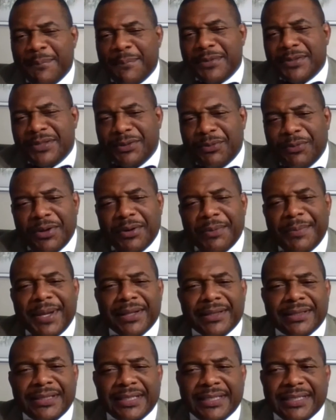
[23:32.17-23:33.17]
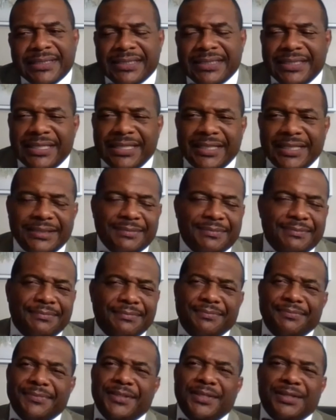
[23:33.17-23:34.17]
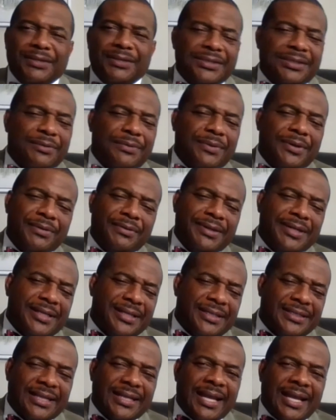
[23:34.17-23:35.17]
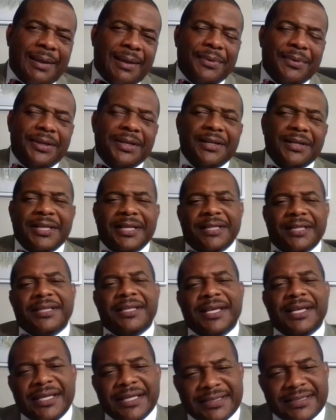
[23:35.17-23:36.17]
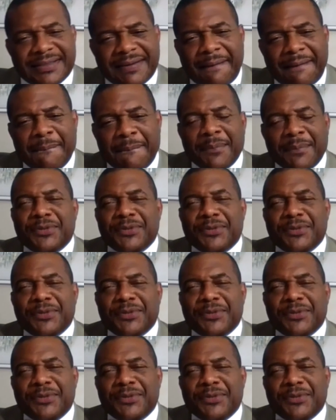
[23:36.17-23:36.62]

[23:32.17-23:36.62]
Said, what about this? And then, said, well, this happened and then this.